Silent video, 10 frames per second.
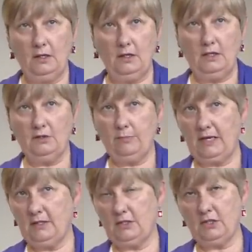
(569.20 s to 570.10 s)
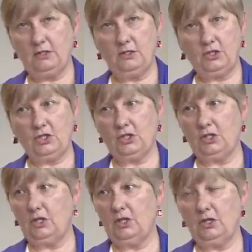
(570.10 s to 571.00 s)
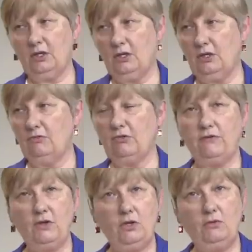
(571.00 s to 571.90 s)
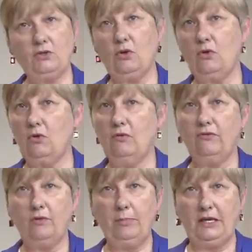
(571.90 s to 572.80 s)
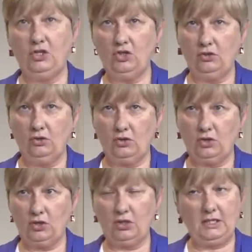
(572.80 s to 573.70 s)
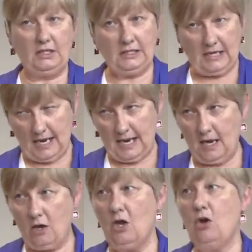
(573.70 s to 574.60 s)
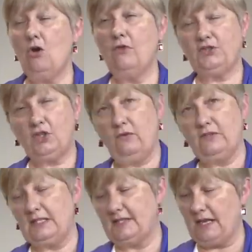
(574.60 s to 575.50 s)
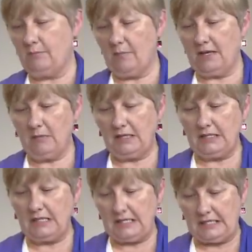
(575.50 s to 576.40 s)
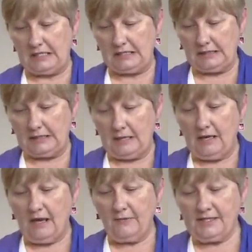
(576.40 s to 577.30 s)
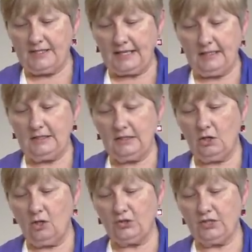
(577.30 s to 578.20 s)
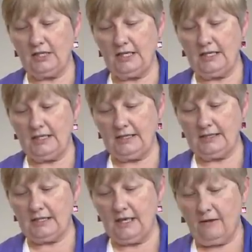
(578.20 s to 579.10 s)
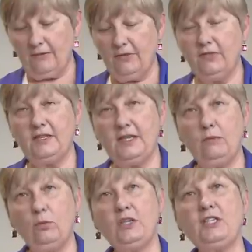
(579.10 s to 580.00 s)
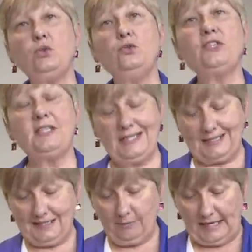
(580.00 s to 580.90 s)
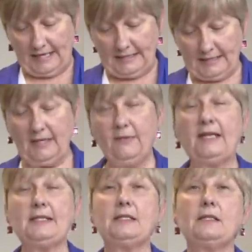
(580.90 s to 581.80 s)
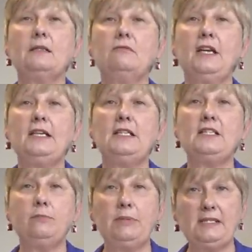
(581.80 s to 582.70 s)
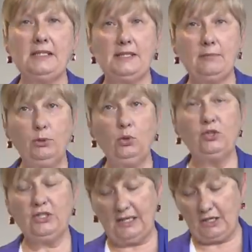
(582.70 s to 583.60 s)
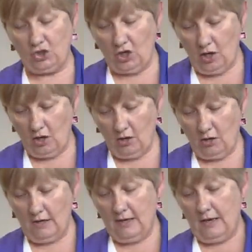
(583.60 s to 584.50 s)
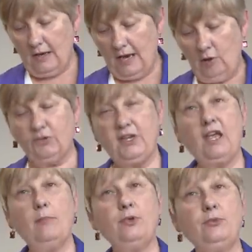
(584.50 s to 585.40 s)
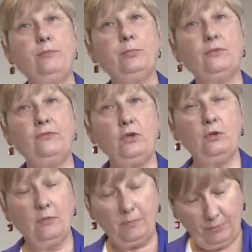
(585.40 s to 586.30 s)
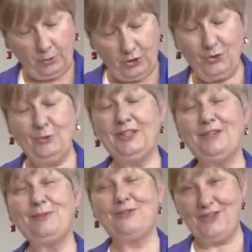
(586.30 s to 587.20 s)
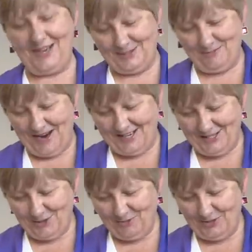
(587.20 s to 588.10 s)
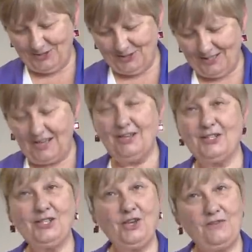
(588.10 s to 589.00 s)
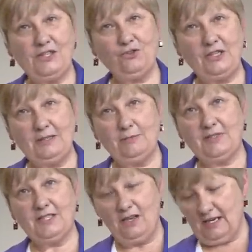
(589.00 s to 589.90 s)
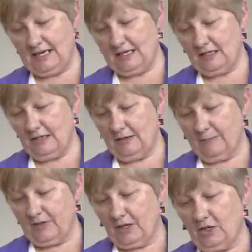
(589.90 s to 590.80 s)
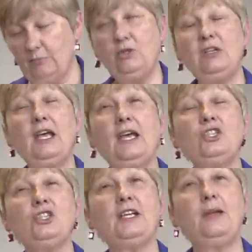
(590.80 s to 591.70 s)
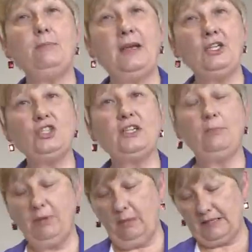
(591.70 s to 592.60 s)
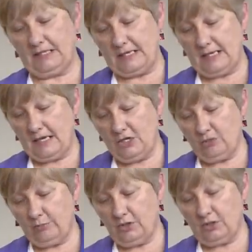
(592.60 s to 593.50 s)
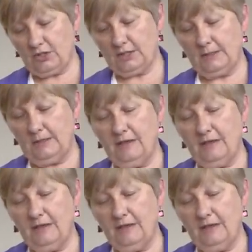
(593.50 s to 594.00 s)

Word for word: independent uh, reviews of patient care, of services they may, may need. And the second lot is the, what is called the six domains, and that's relating to business support and HR, healthcare pre pre procurement and provider management, service redesign, communication and patient and public engagement,